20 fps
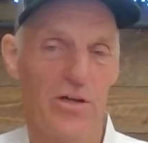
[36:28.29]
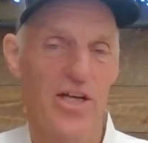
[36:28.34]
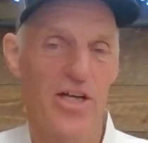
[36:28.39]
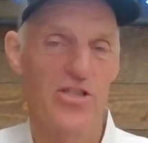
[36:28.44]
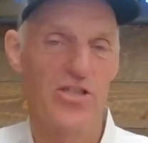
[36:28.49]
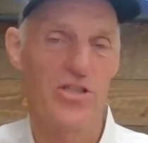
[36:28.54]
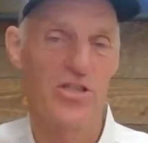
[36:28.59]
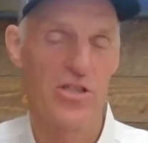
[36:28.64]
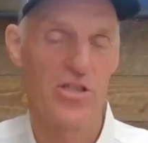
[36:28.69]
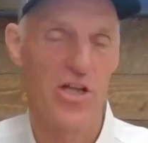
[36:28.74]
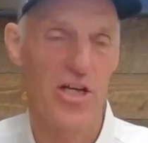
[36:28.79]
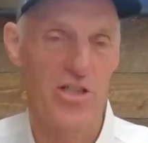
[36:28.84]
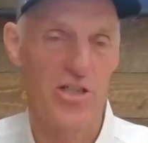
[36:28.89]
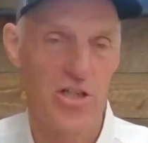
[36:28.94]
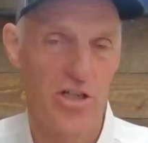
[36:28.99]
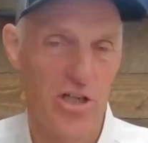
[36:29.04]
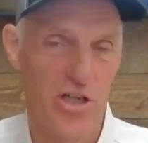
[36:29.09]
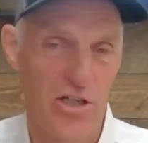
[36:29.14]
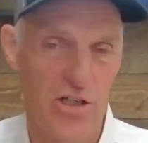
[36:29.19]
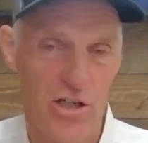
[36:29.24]
that's
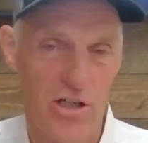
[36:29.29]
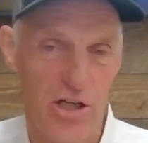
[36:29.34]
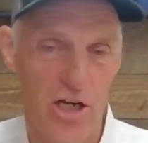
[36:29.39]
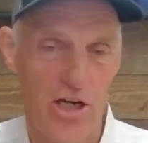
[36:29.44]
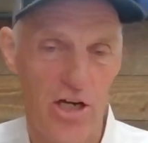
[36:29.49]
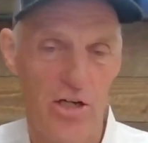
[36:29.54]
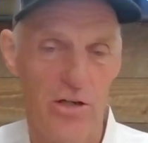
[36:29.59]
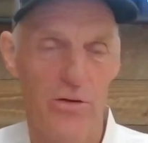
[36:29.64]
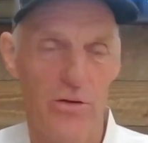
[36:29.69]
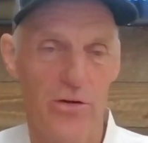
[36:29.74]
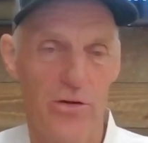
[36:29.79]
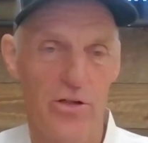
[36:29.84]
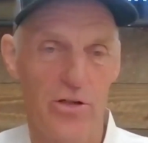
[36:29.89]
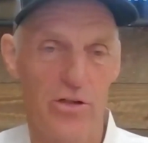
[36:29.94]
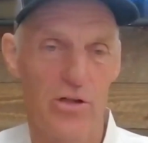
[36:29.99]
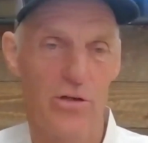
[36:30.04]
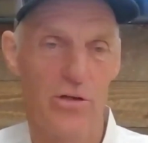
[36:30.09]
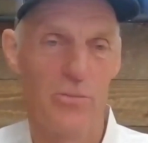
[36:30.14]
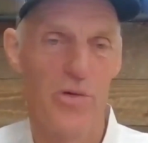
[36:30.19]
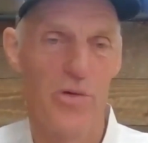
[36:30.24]
an indicator
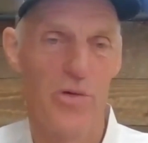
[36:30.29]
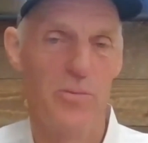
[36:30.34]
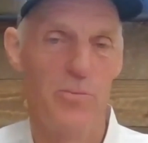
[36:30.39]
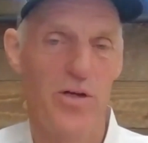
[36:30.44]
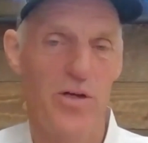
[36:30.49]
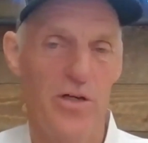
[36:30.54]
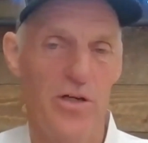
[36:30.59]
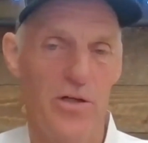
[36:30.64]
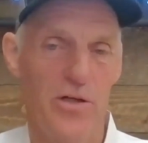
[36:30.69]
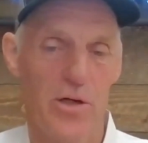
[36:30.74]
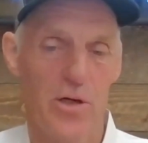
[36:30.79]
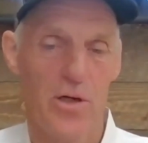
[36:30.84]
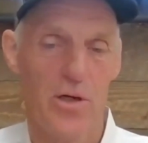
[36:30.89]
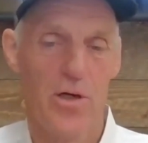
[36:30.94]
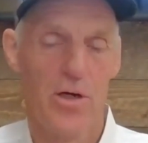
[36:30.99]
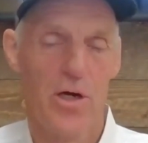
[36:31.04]
that there may be